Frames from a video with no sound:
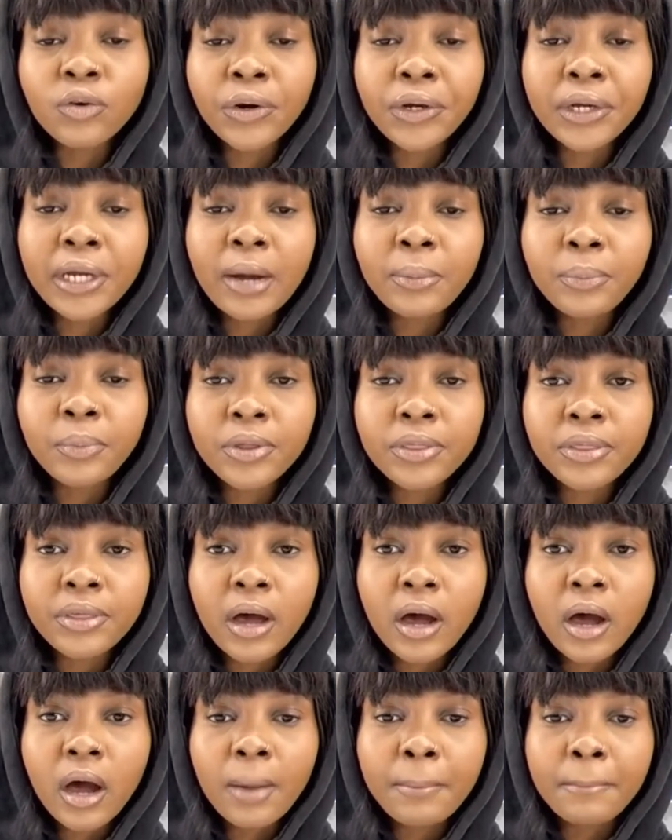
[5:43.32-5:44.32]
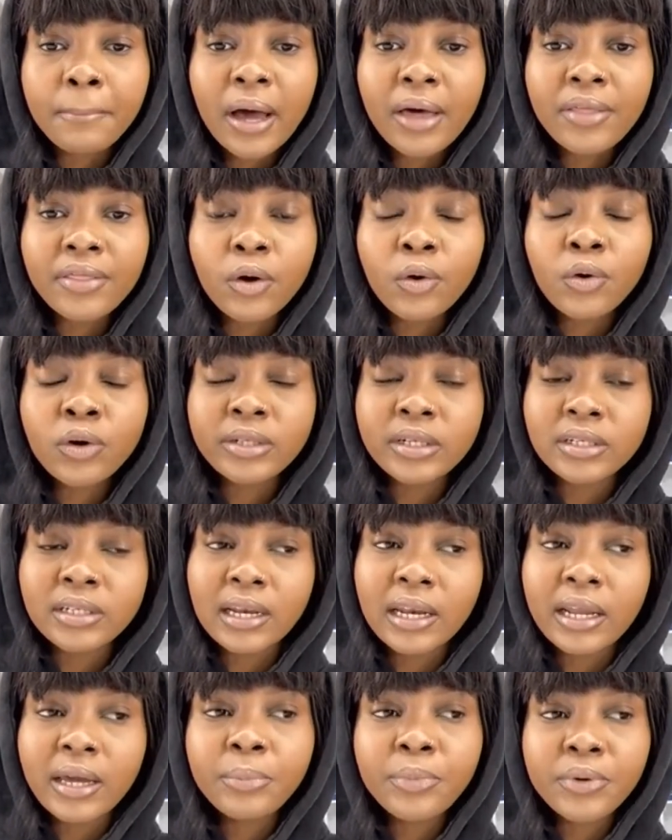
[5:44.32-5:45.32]
up with a mother who is a
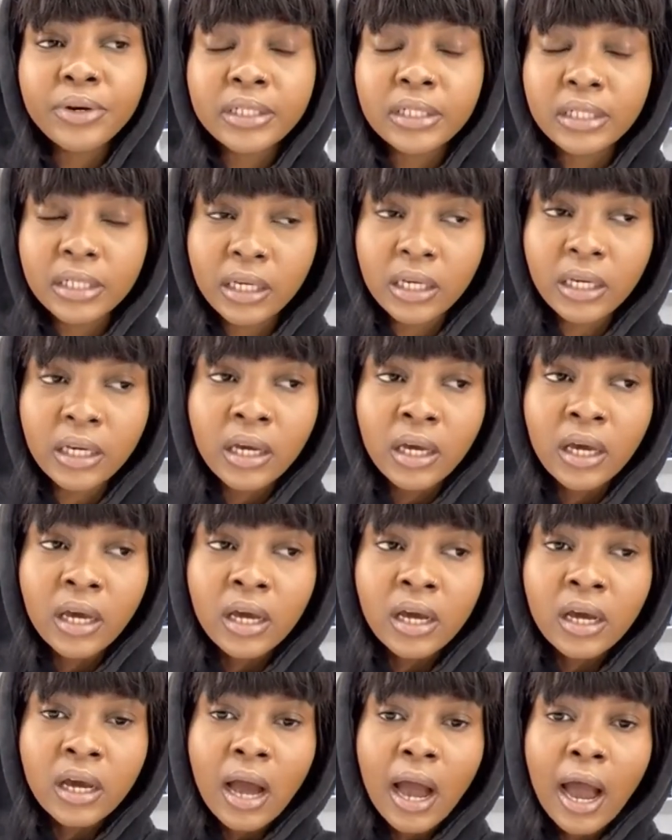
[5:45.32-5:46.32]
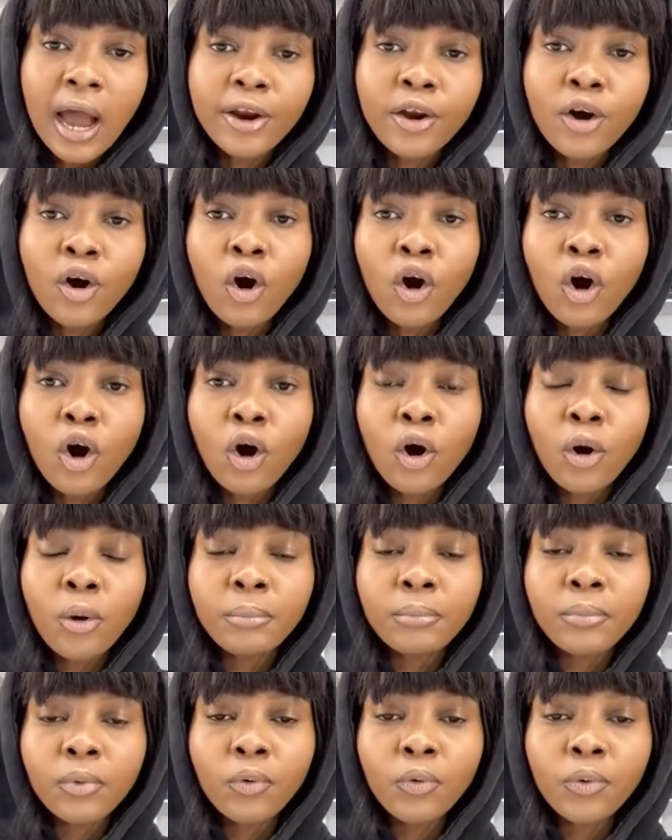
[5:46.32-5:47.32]
celebrity at
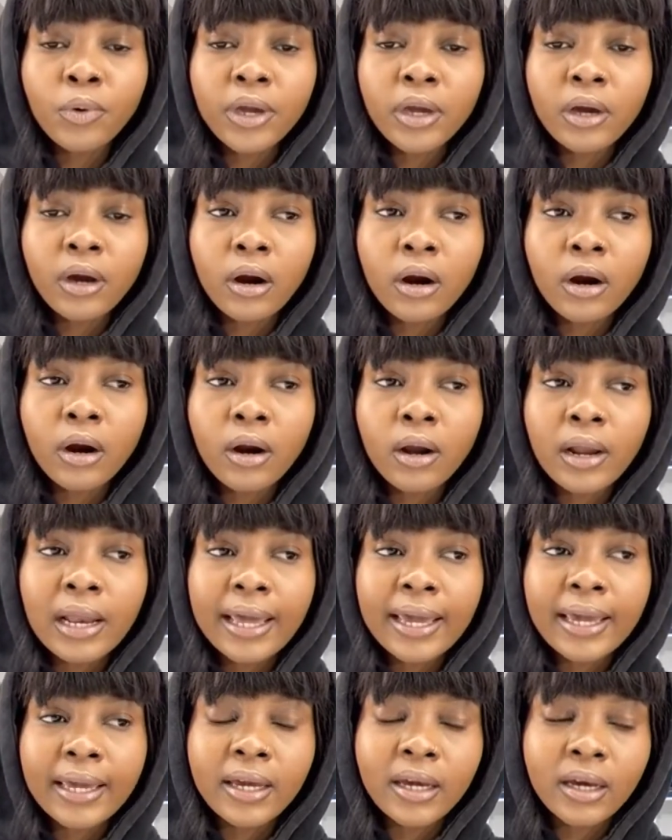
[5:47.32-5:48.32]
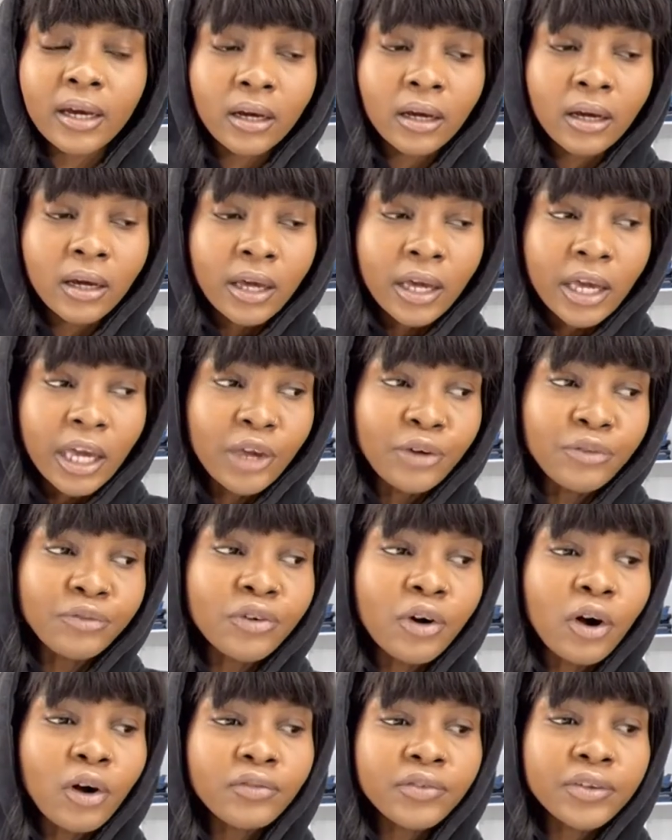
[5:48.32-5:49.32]
home, we are like
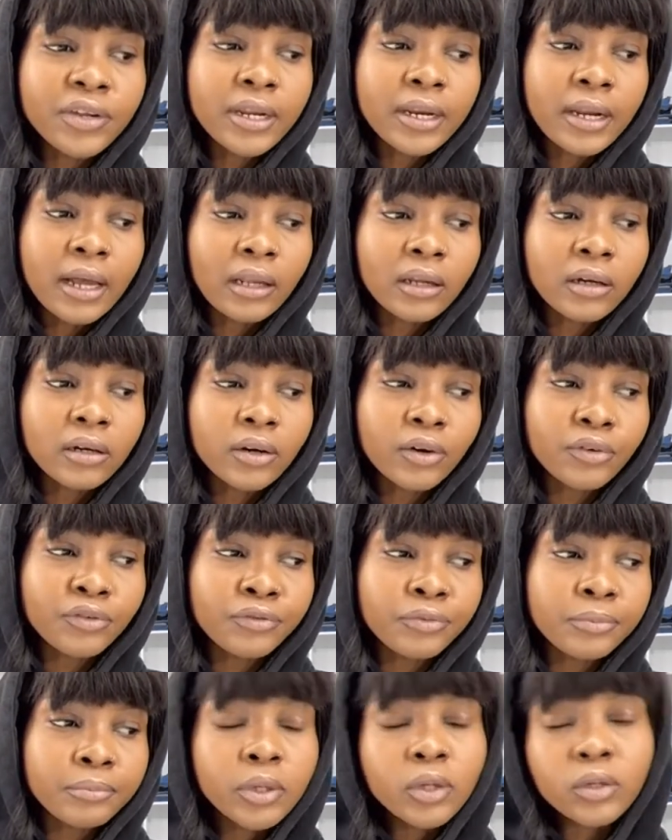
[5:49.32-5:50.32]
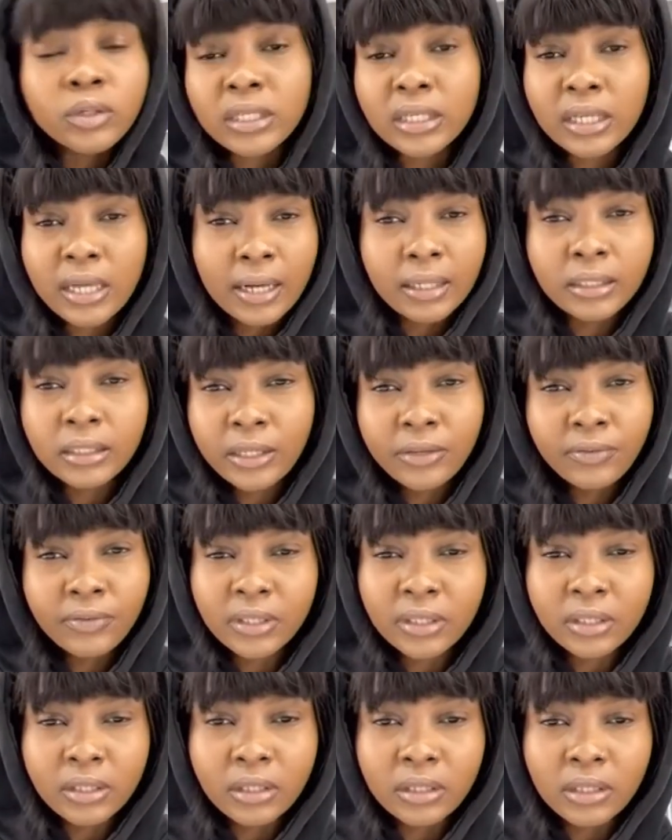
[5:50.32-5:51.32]
involved in a lot of music
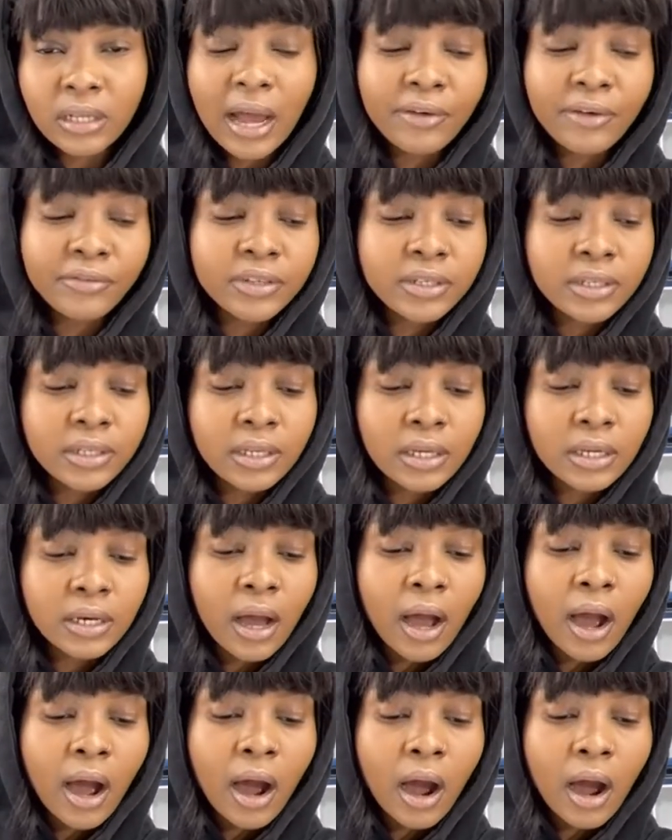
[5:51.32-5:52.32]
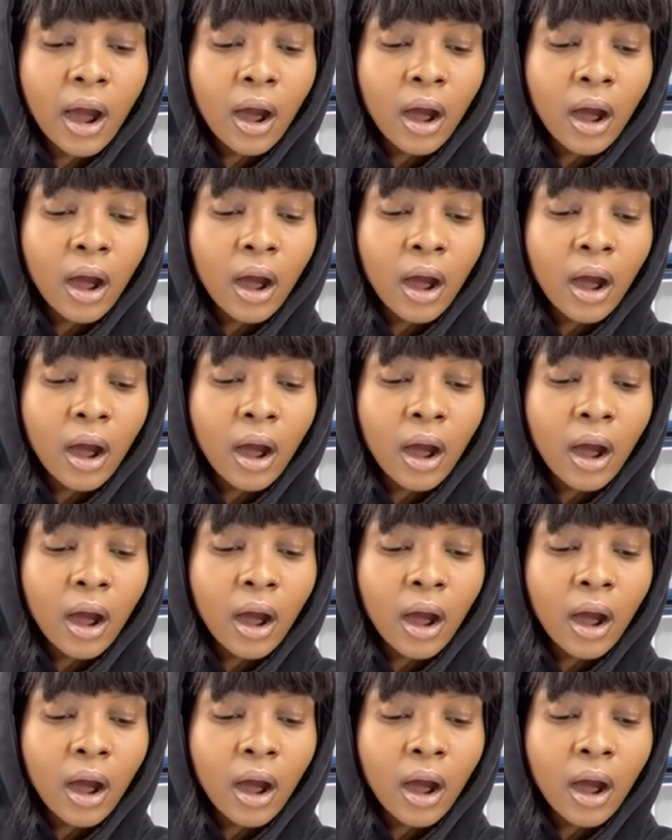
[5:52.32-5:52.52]
activities. I've seen her